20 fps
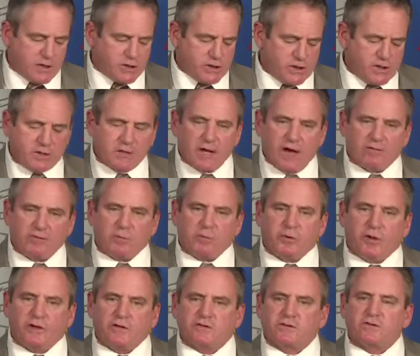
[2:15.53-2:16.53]
She didn't have a
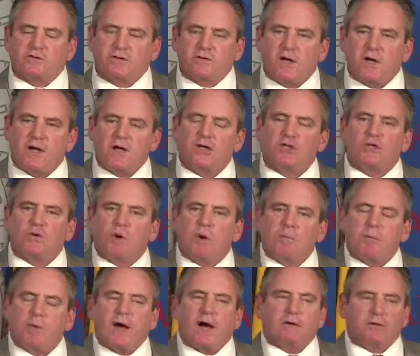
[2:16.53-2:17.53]
place to stay. She
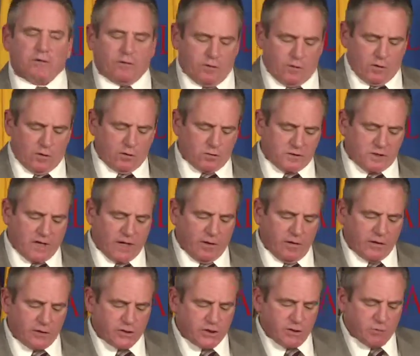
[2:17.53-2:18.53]
went back to the hotel
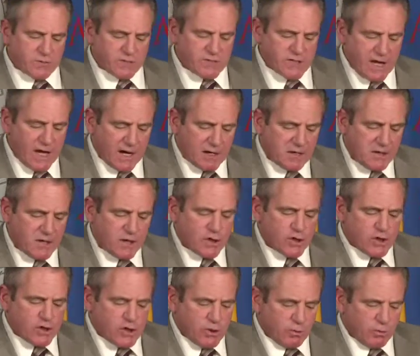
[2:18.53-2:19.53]
that she was at.
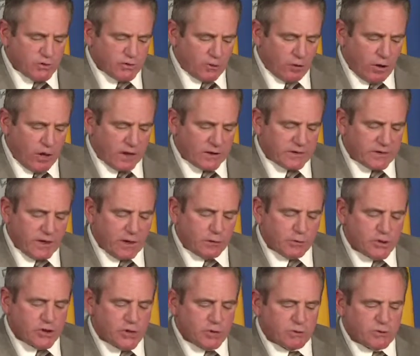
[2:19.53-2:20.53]
She was locked
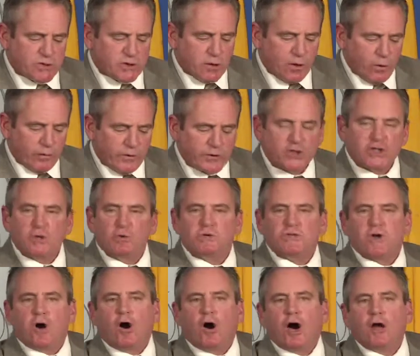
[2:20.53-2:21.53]
out, and she was told that she
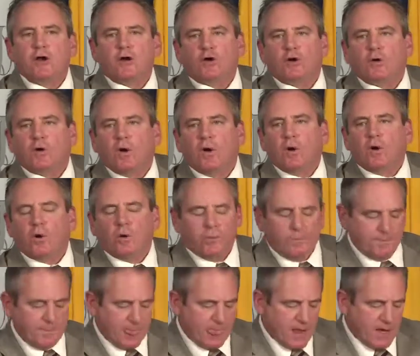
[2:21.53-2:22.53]
was on her
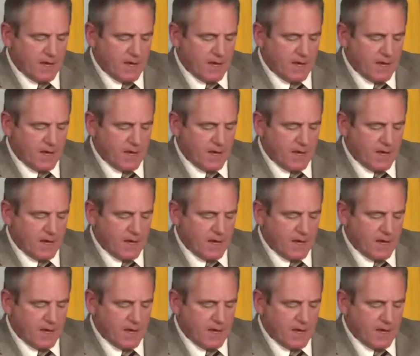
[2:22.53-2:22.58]
own.